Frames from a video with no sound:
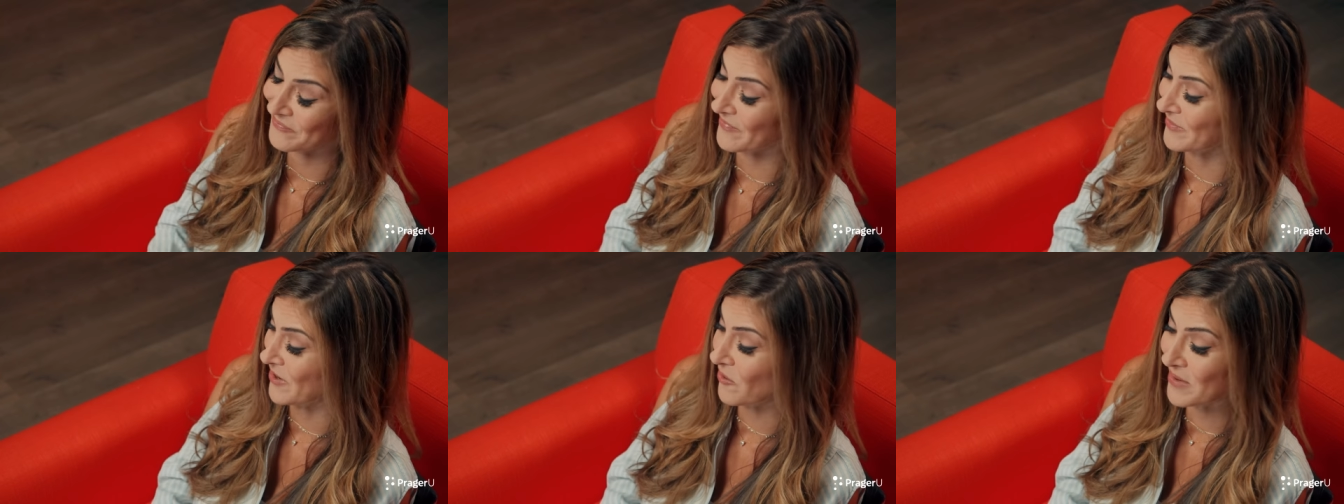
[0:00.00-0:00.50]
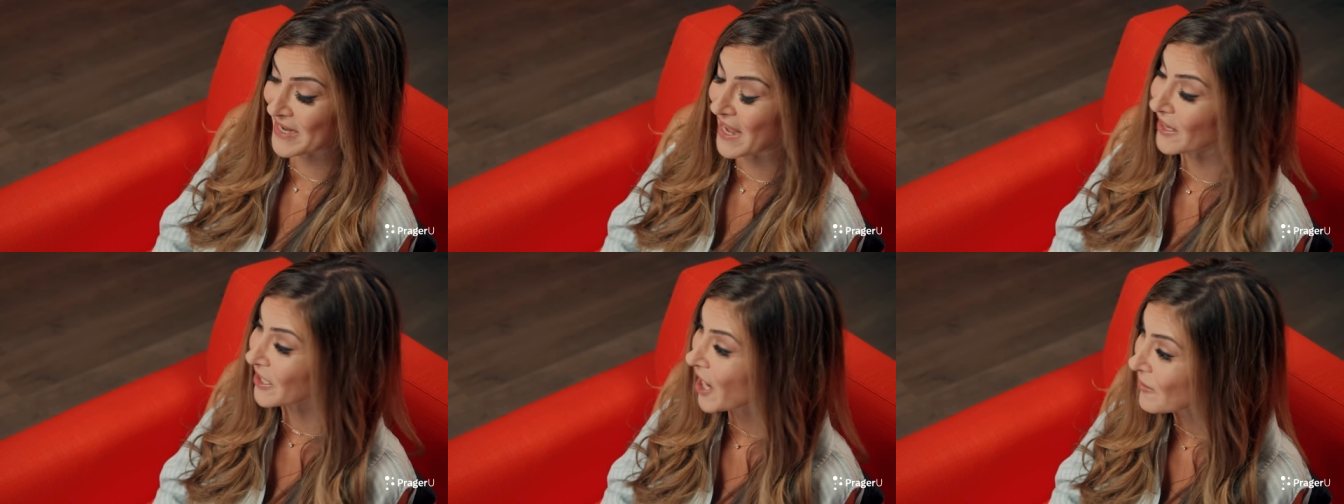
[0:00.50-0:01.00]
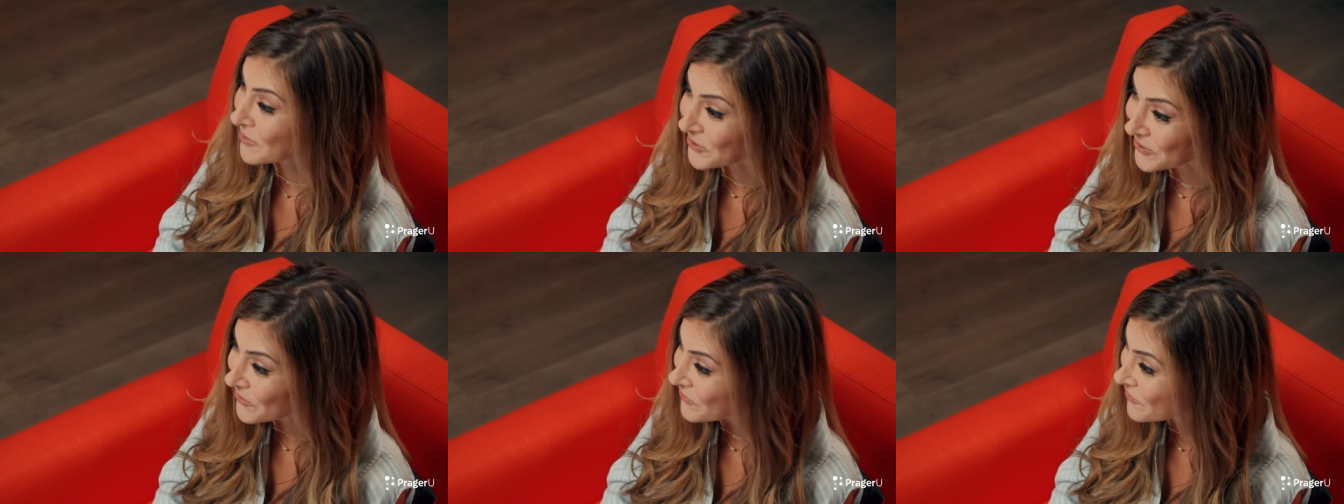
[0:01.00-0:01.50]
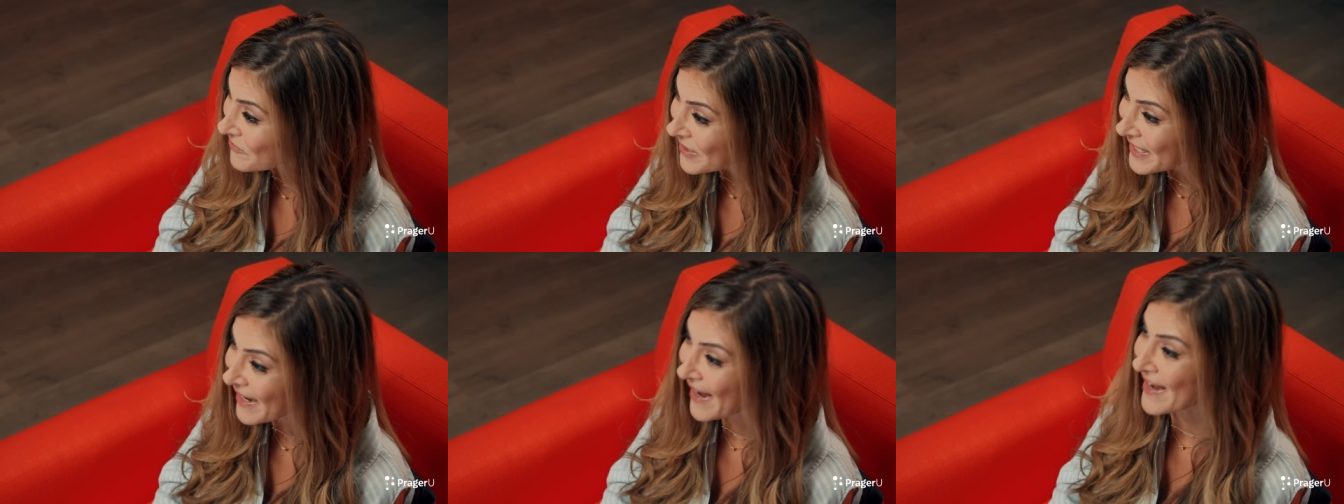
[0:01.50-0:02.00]
Nobody helicoptered over
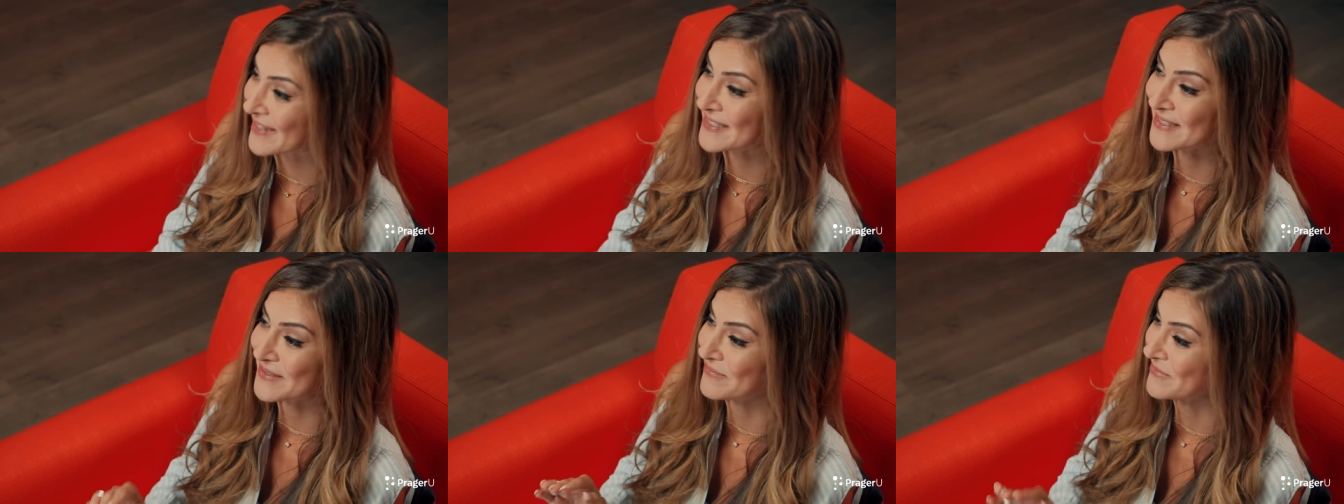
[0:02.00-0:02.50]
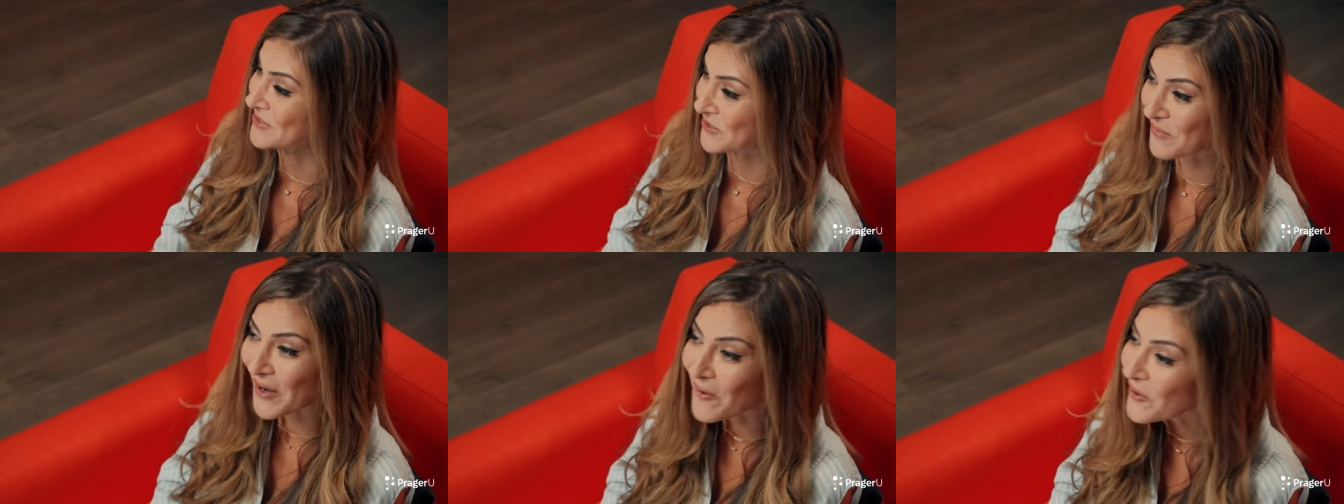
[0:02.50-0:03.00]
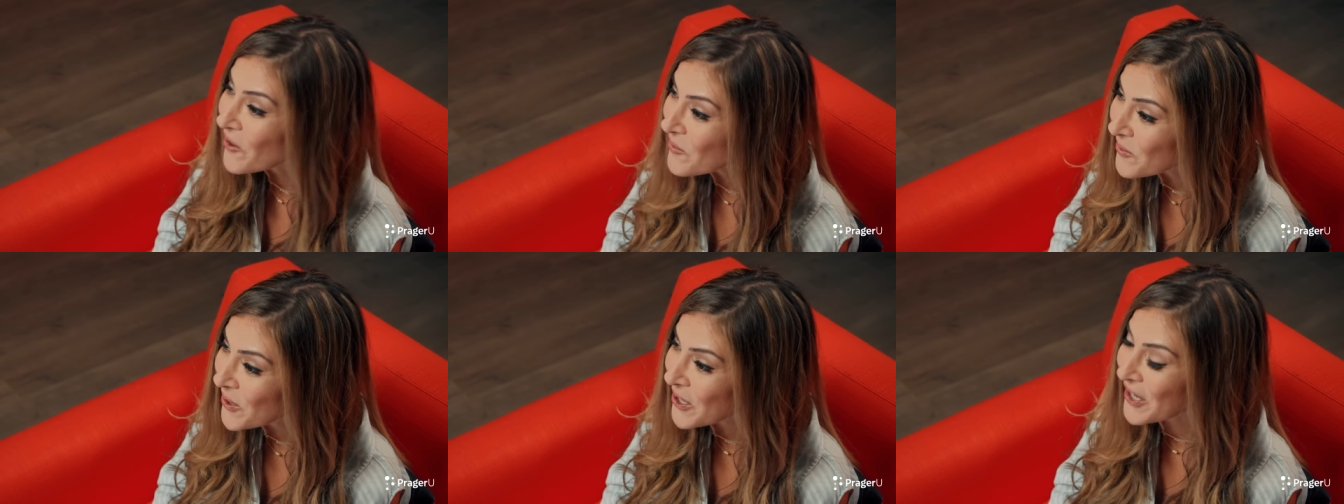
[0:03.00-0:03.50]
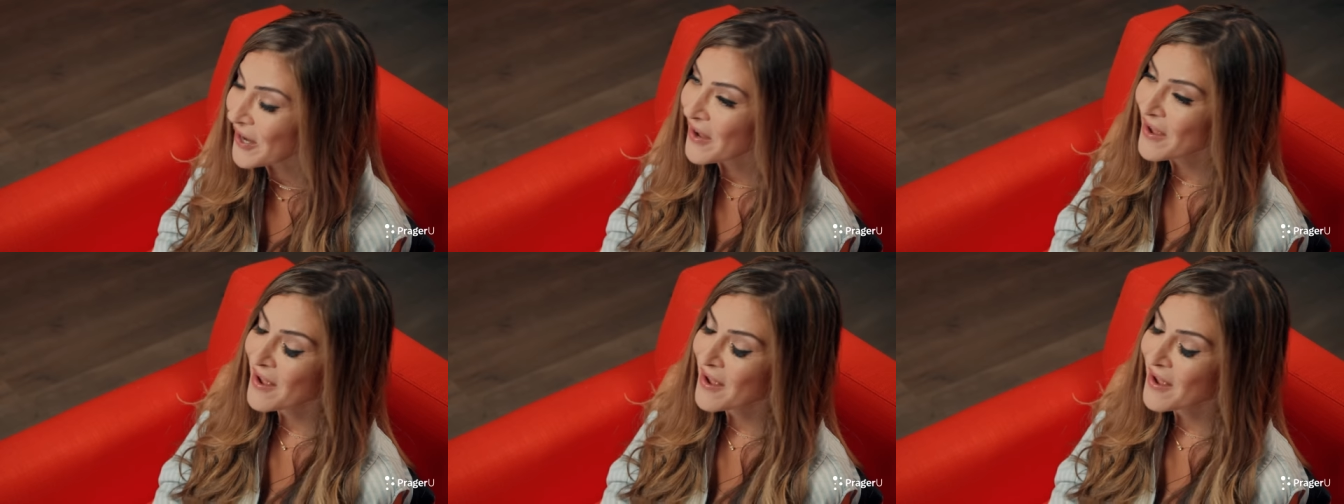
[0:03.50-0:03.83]
me. I had to do my own homework.